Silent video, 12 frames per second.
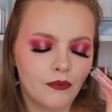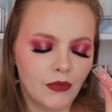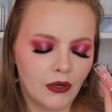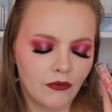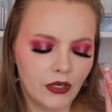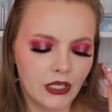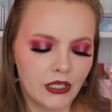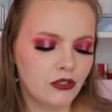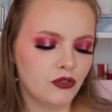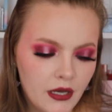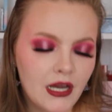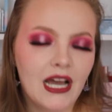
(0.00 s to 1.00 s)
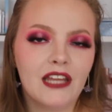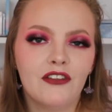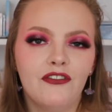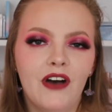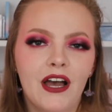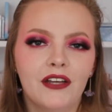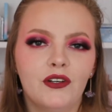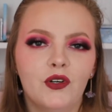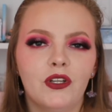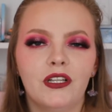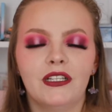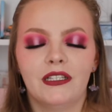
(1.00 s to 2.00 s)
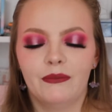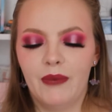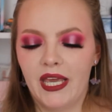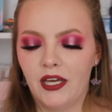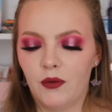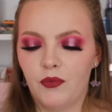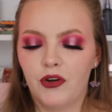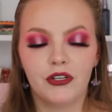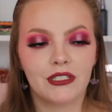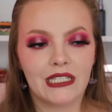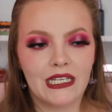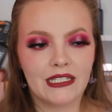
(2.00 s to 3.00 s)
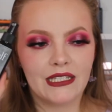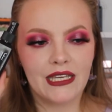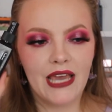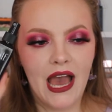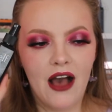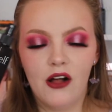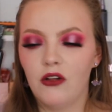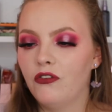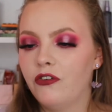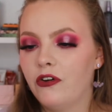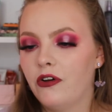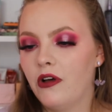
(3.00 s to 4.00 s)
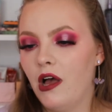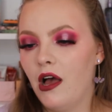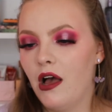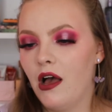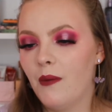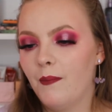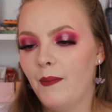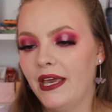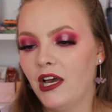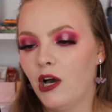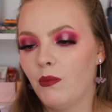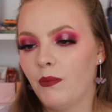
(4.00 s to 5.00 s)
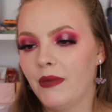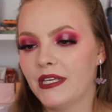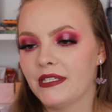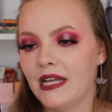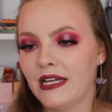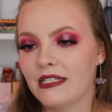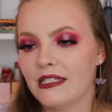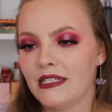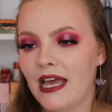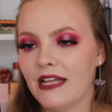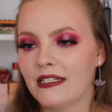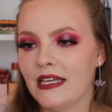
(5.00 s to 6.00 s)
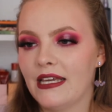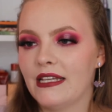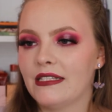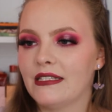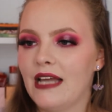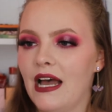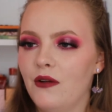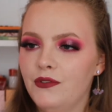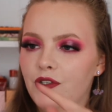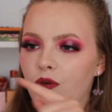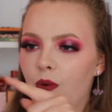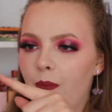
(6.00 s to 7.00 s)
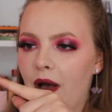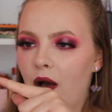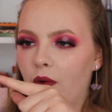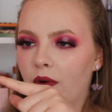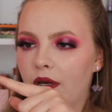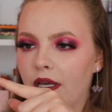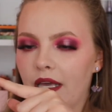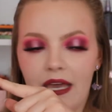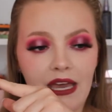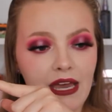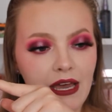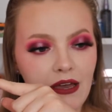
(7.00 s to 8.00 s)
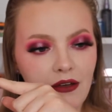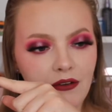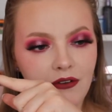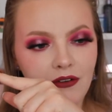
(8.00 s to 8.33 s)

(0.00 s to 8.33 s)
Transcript: but I'm really enjoying it. And the final makeup product is the e.l.f. Makeup Mist and Set. It's down to about here,